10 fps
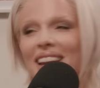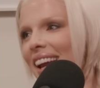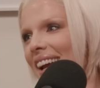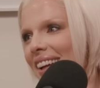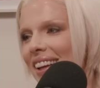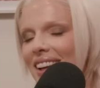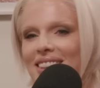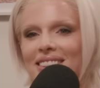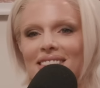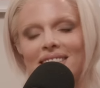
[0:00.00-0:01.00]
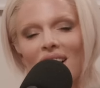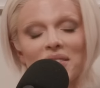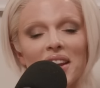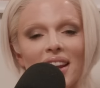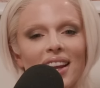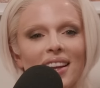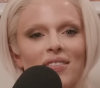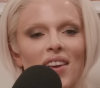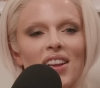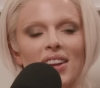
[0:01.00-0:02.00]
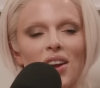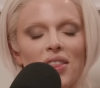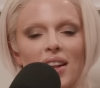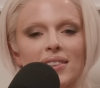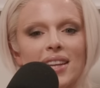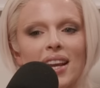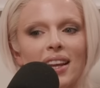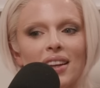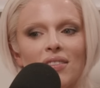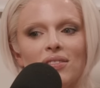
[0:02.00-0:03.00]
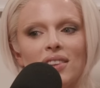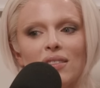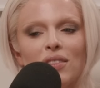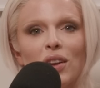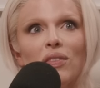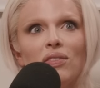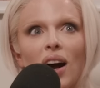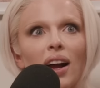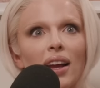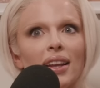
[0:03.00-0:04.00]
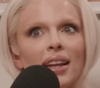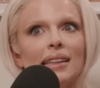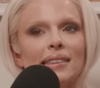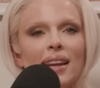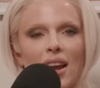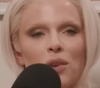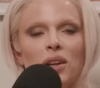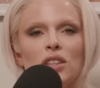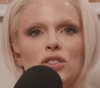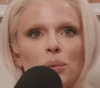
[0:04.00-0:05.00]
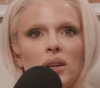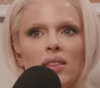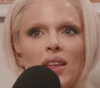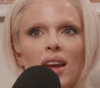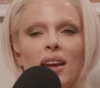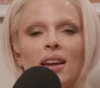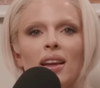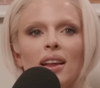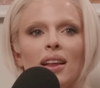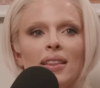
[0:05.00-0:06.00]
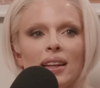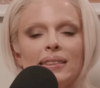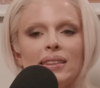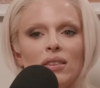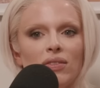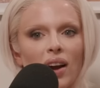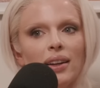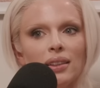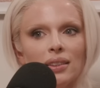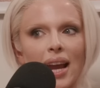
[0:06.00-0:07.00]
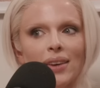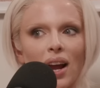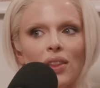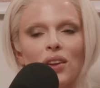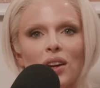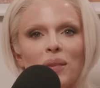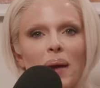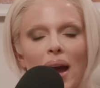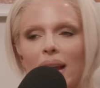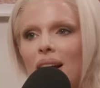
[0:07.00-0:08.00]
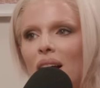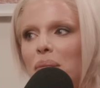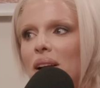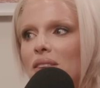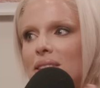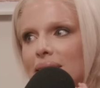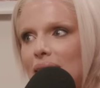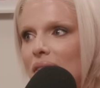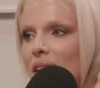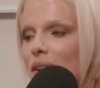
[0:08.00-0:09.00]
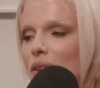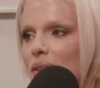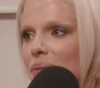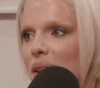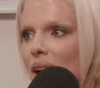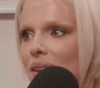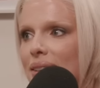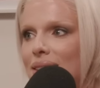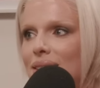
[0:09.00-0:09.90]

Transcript: It. Like yeah. it's just not me. It felt inauthentic and it didn't feel fun. And it's like I don't want to do anything that isn't fun. I'd rather pack it up and just leave and go do something else.